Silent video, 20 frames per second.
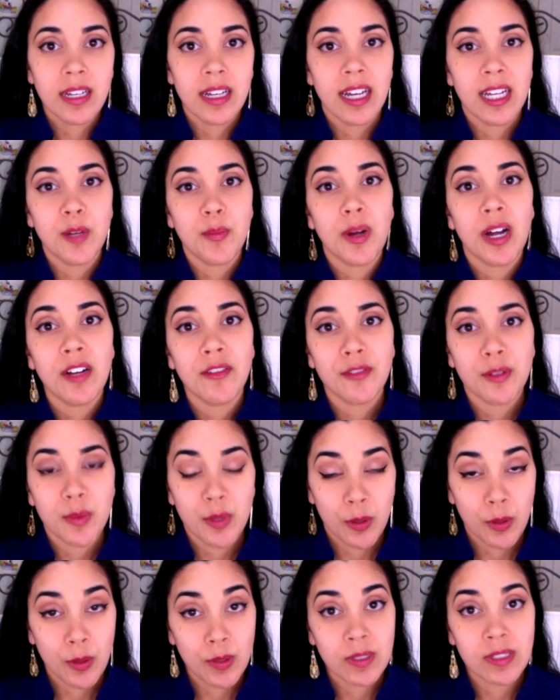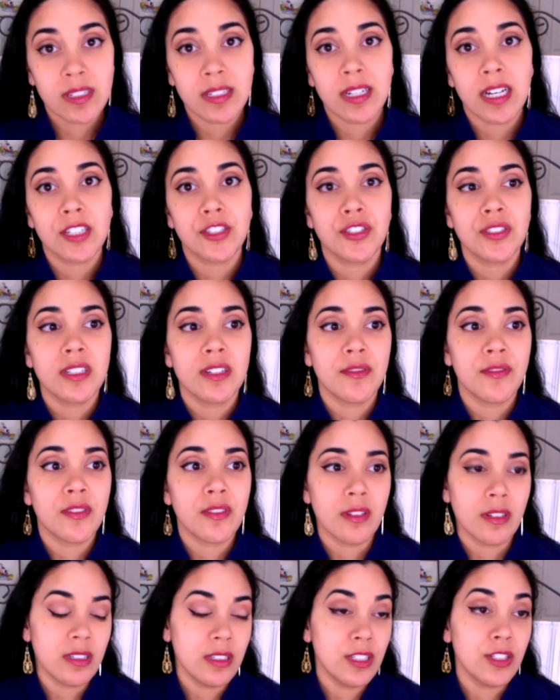And apart from the whole discussion
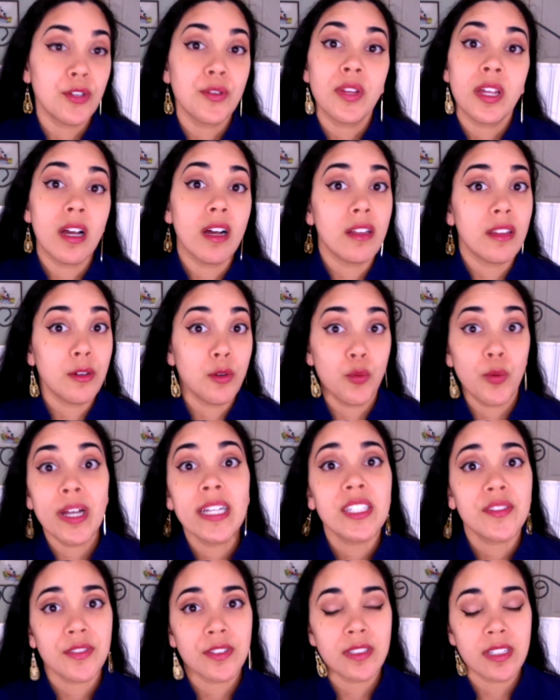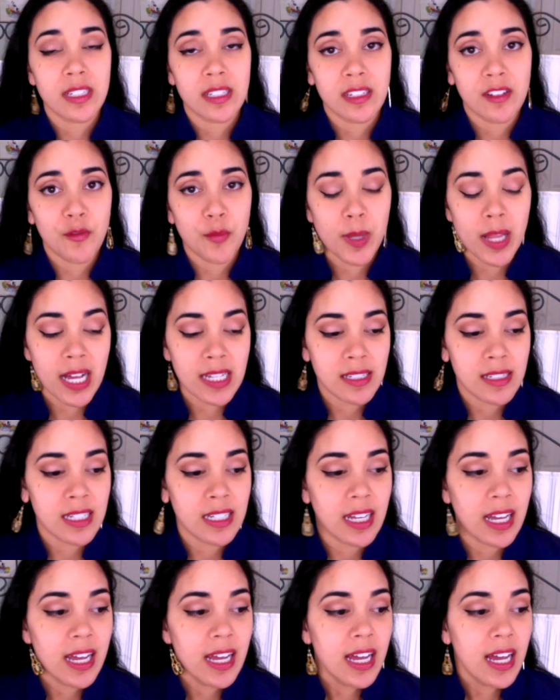of, you know, the wastefulness of
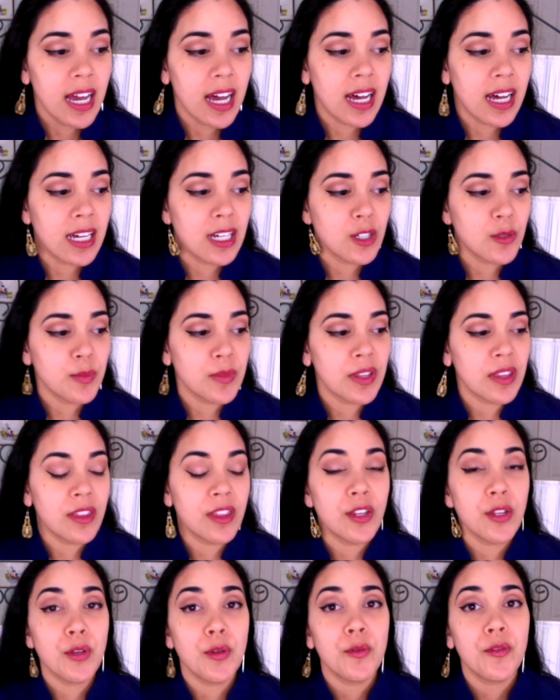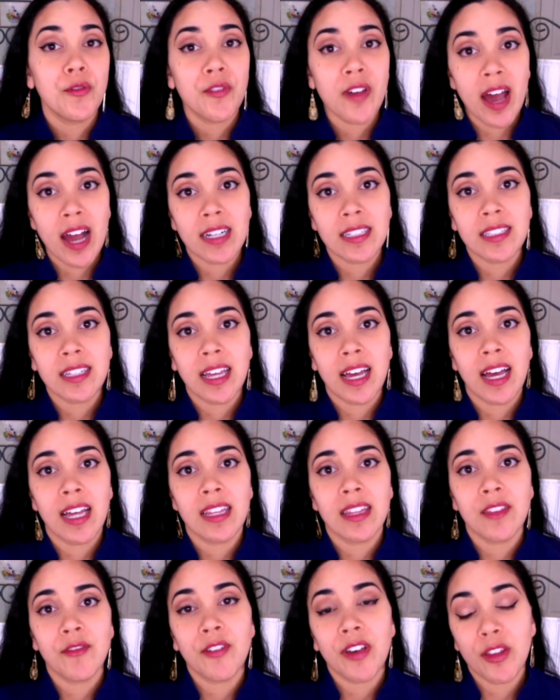plastic, the fact
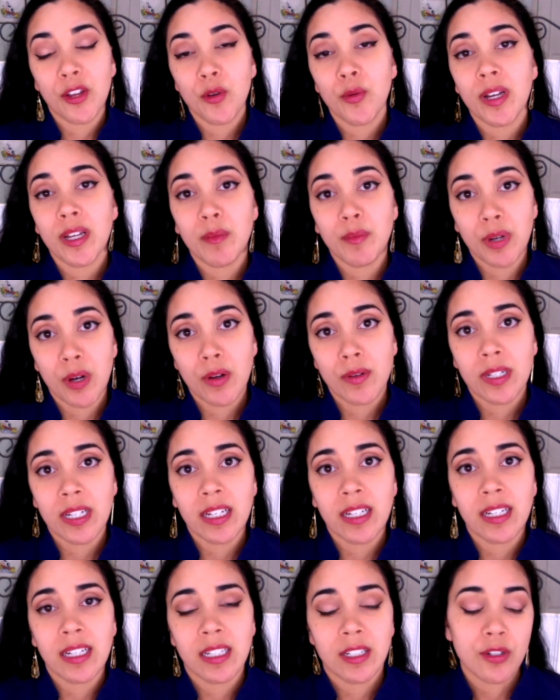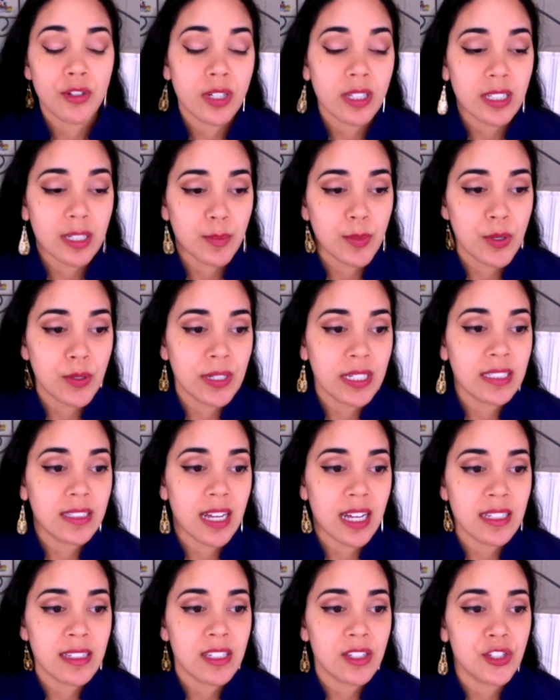that featherweight boning and acrylic boning
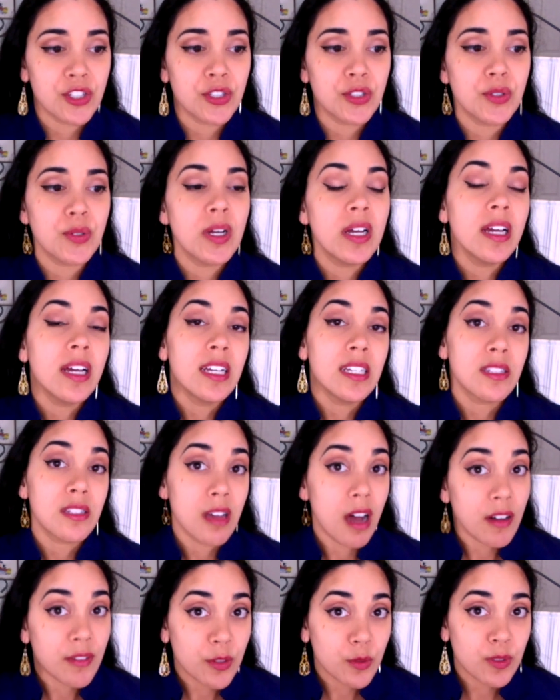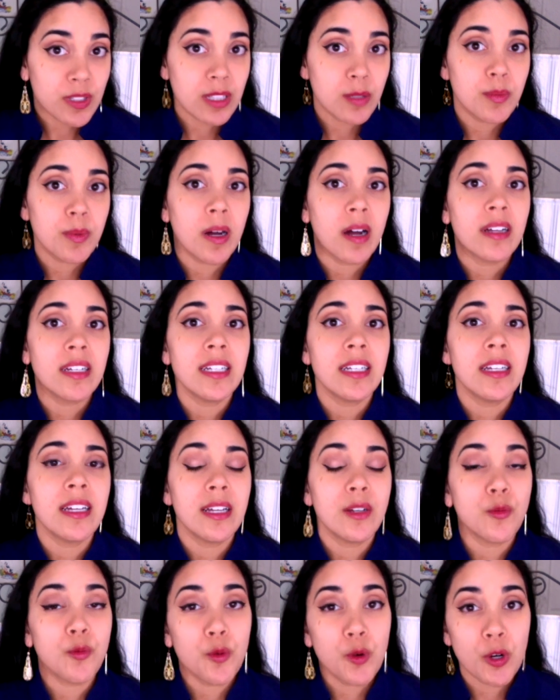tends to soften with the body
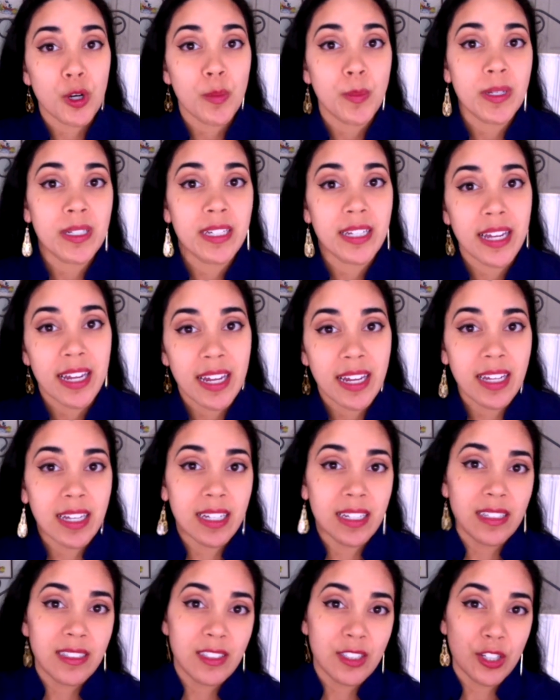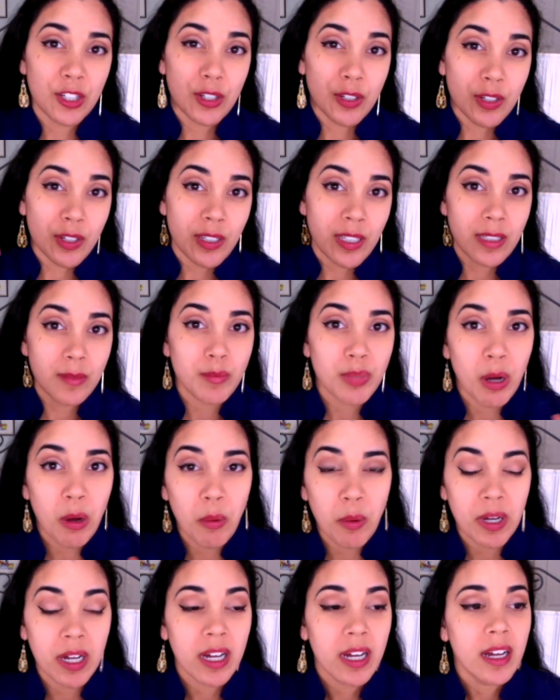and warp and kink and curl and
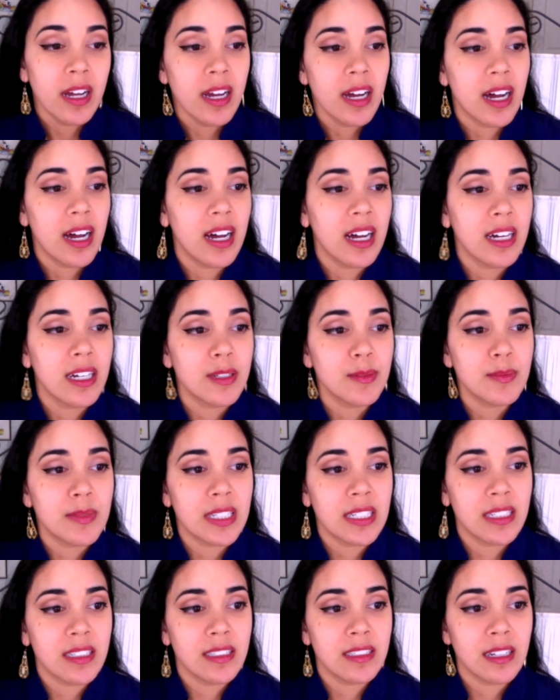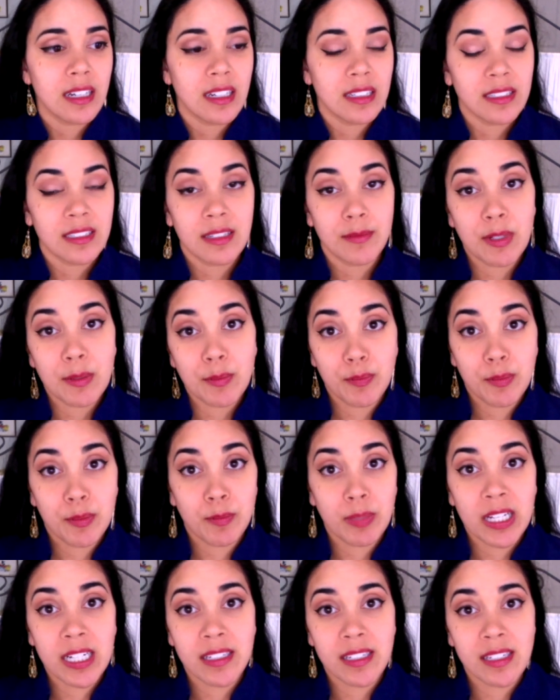poke in
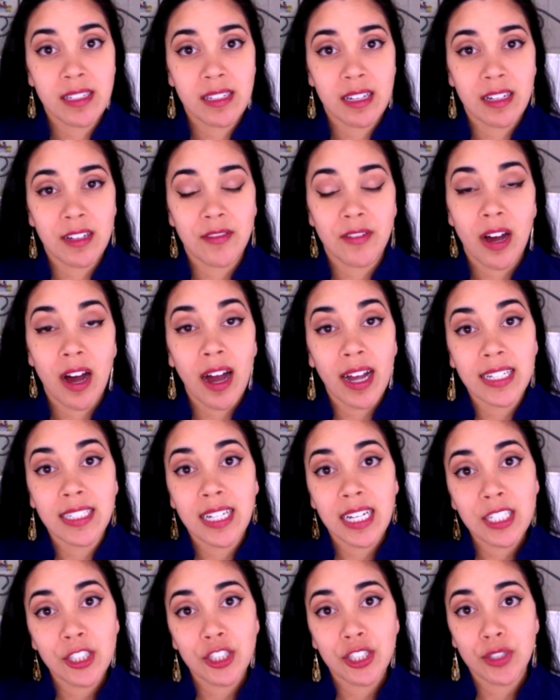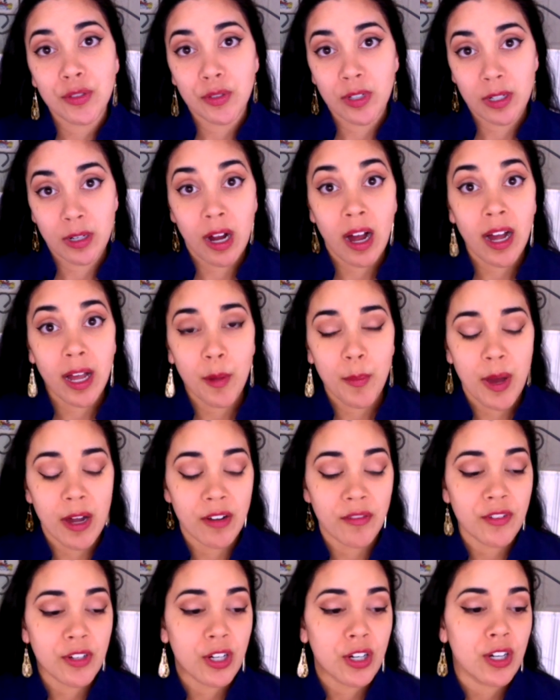places of high tension or a high amount
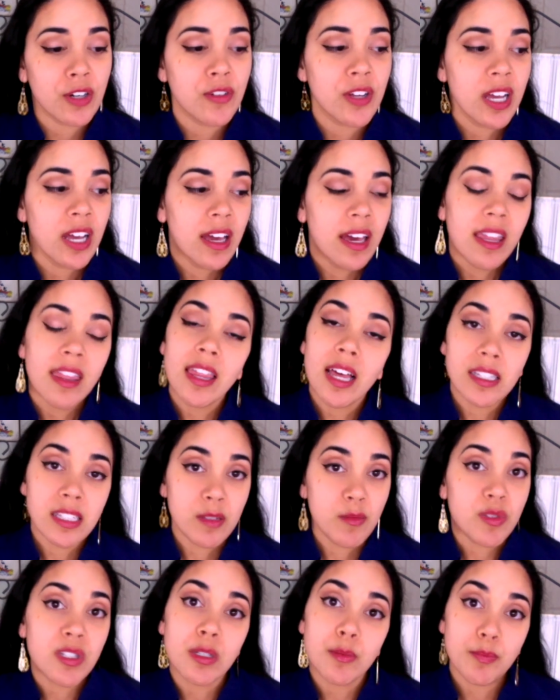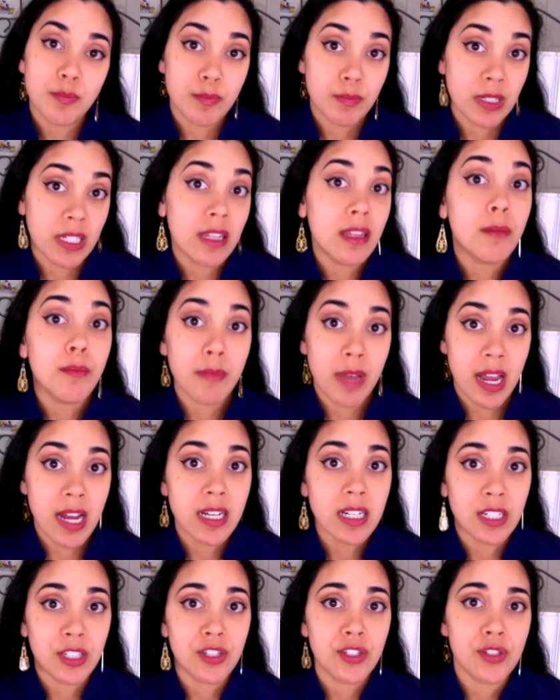of curve, that seems to be the
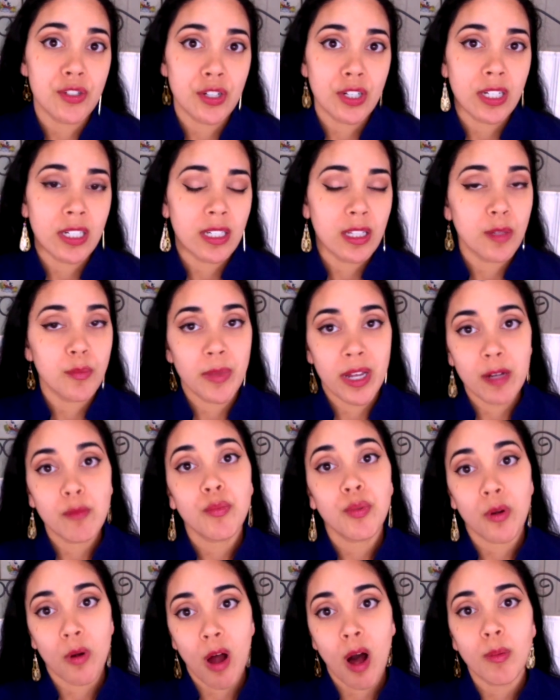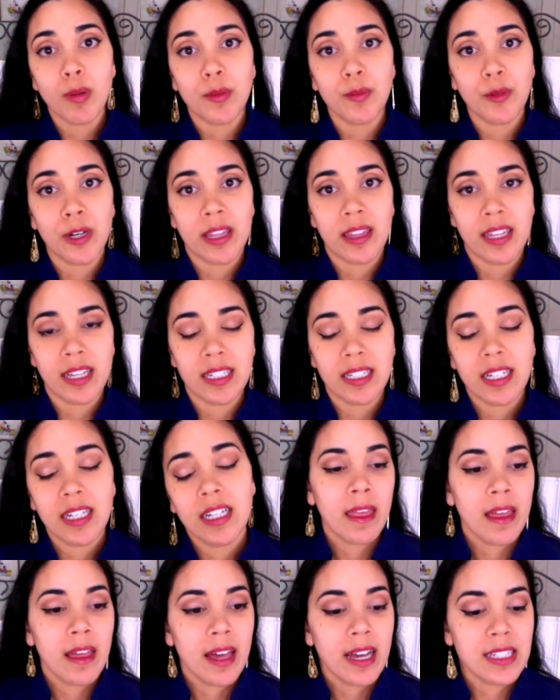main concern and the main problem with it.
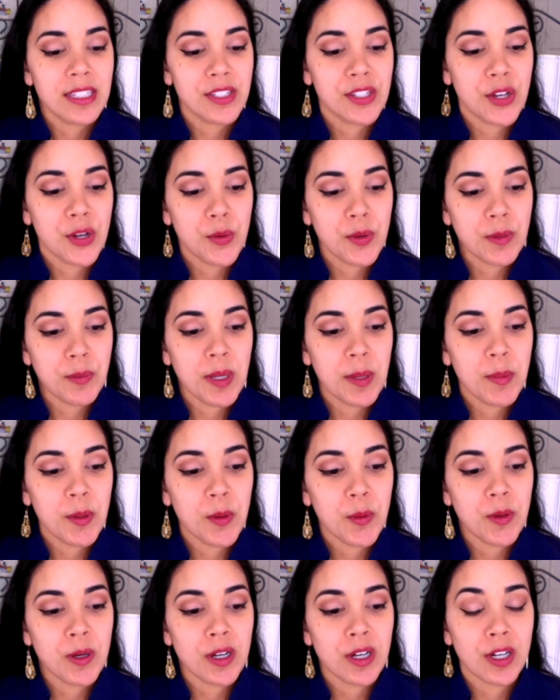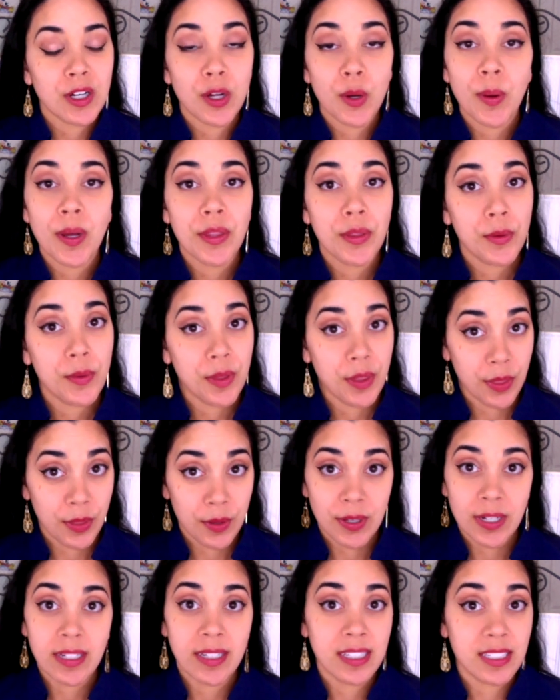And so when people were going through the
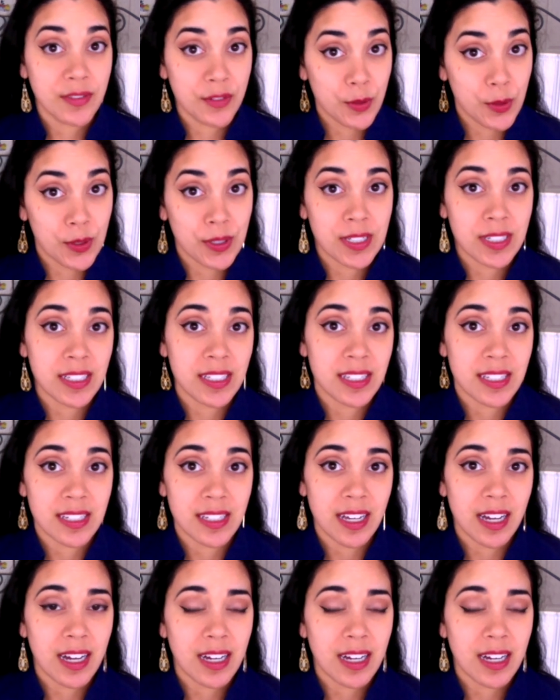30 Days of Corsets